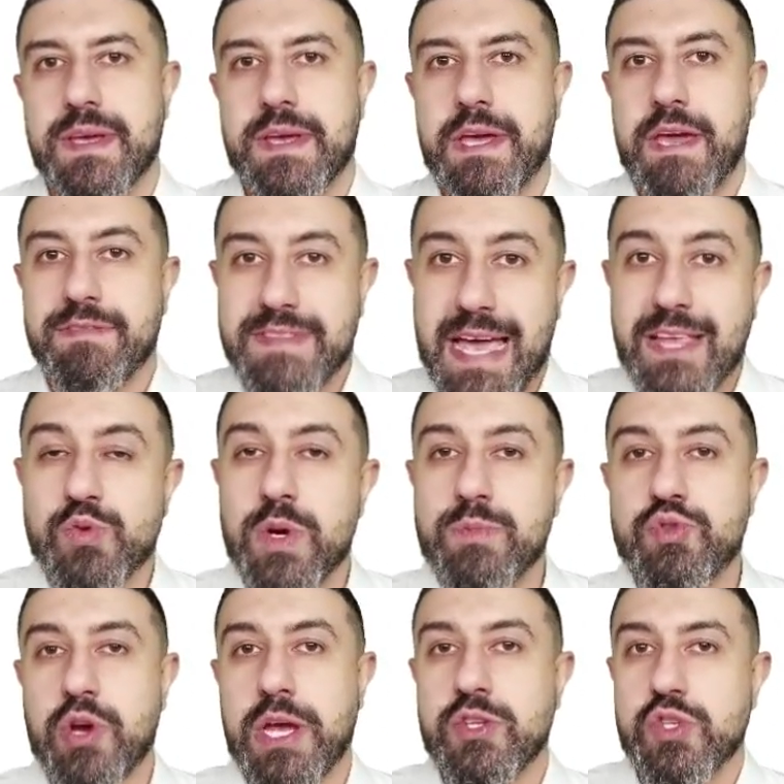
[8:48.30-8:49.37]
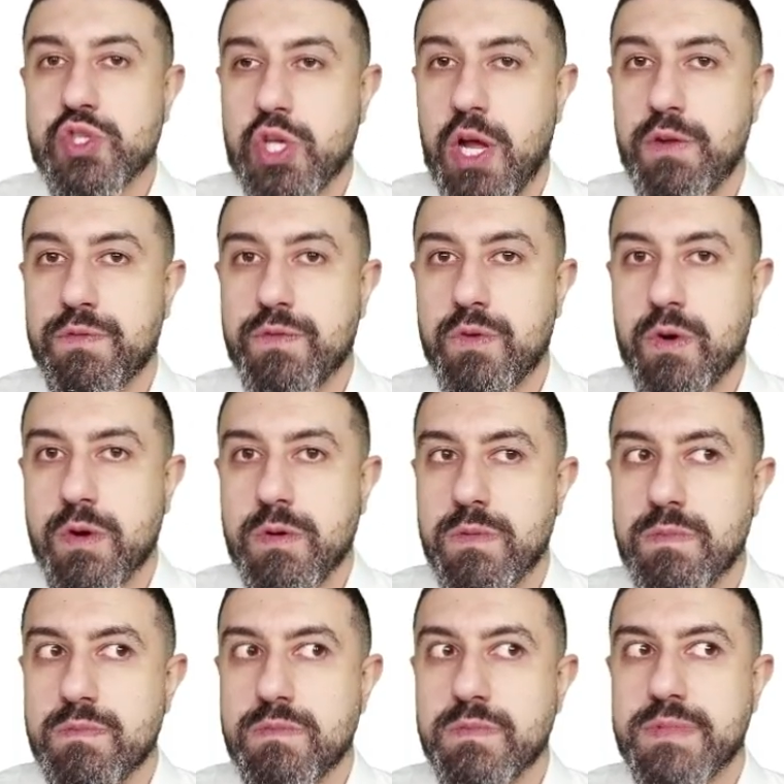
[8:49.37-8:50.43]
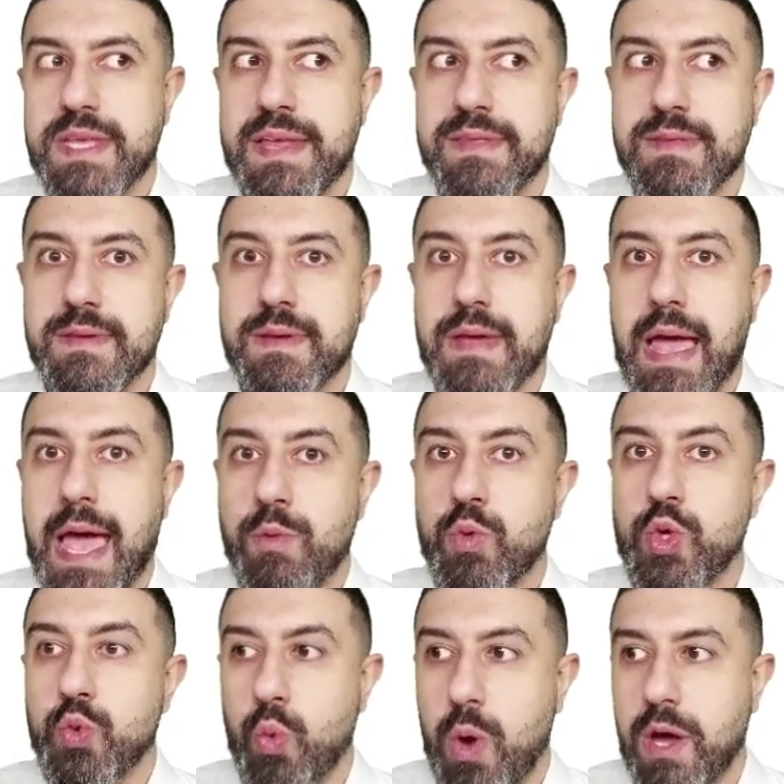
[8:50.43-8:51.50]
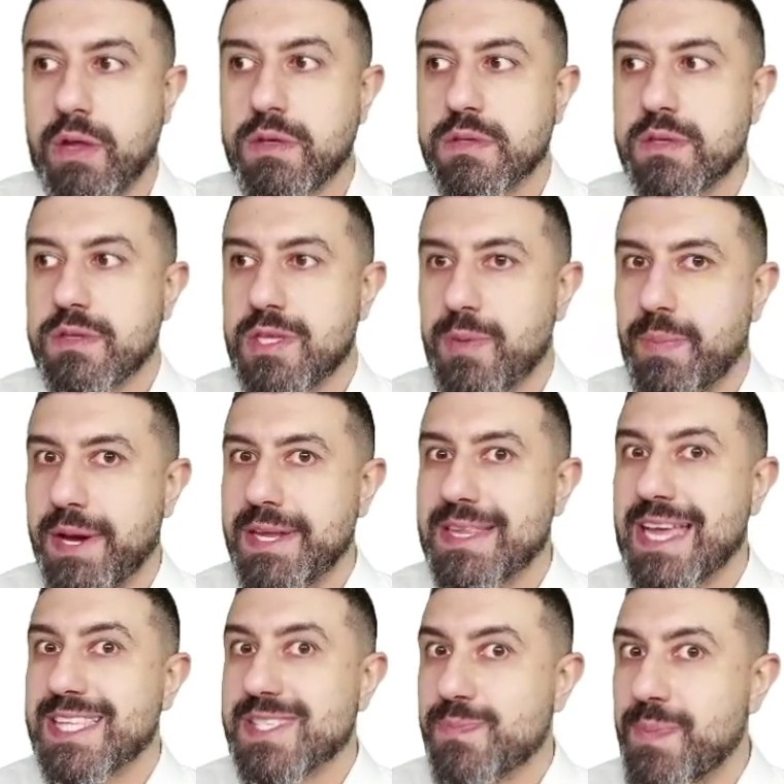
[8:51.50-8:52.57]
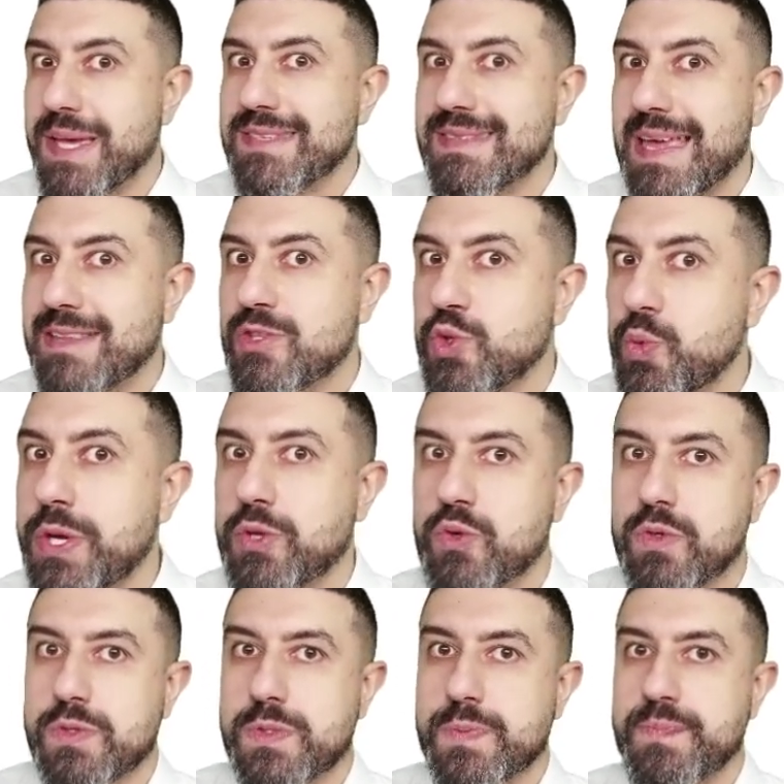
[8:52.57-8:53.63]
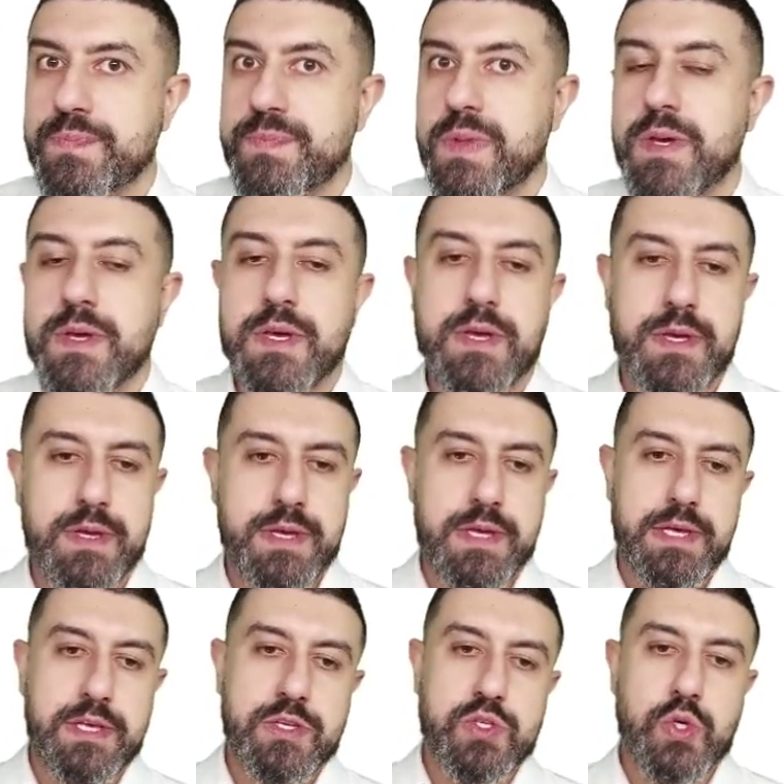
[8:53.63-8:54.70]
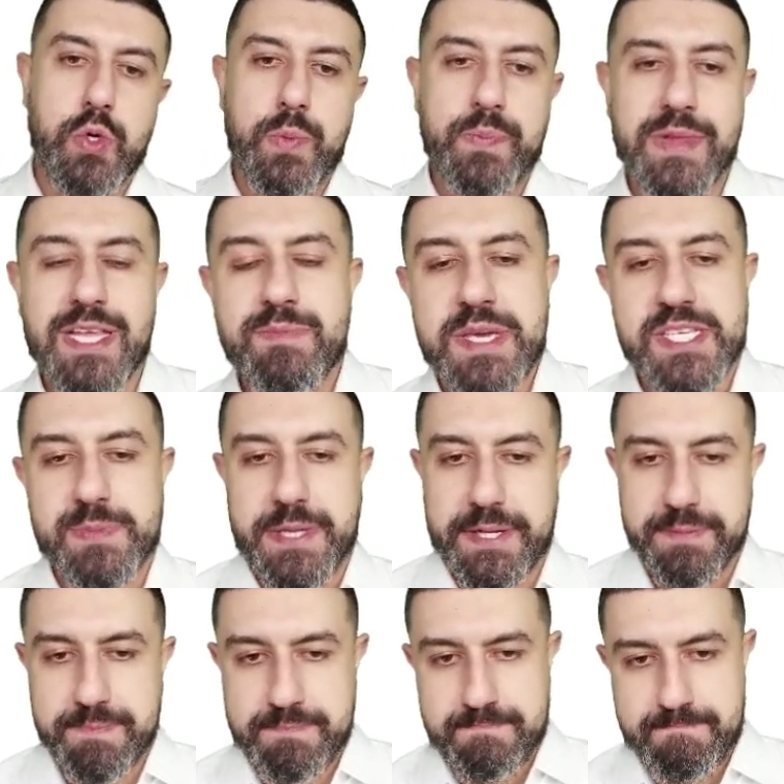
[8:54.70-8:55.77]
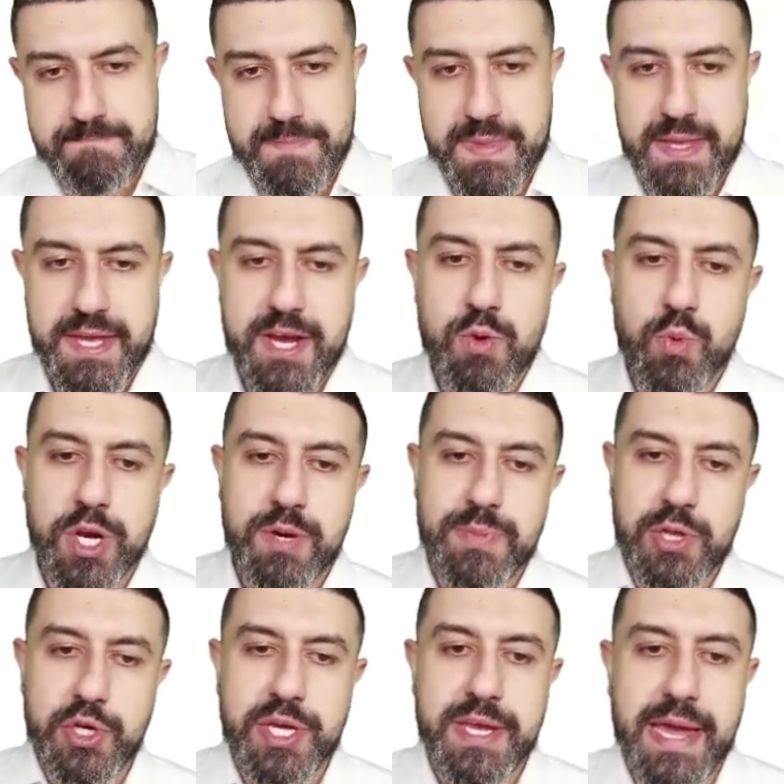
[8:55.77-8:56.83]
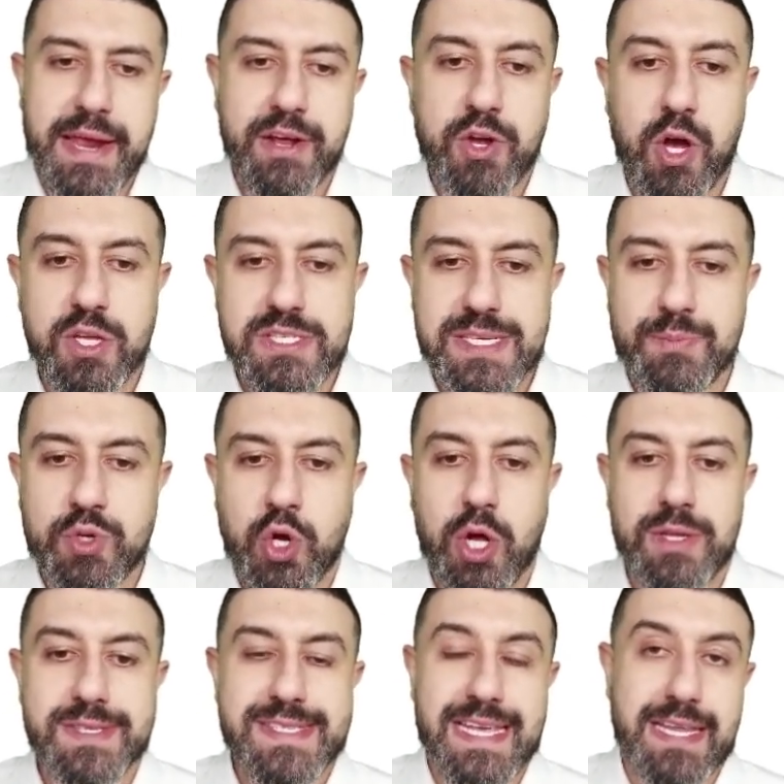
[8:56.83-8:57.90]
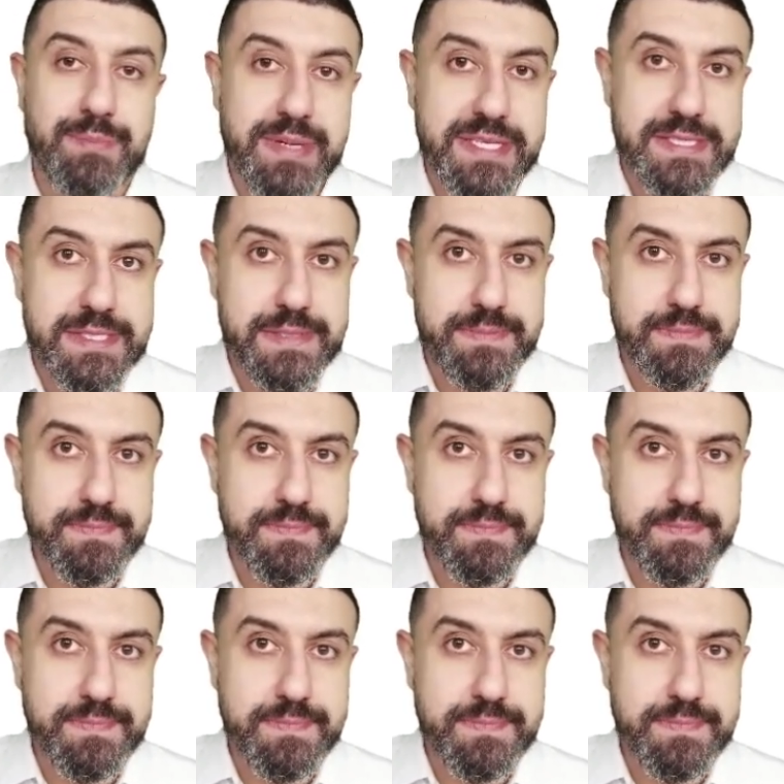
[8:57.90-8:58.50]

If that's what I'm trying to solve for, then I would want the money that's best at doing those. So let me explain. Here we're going to be looking at a concept called salability.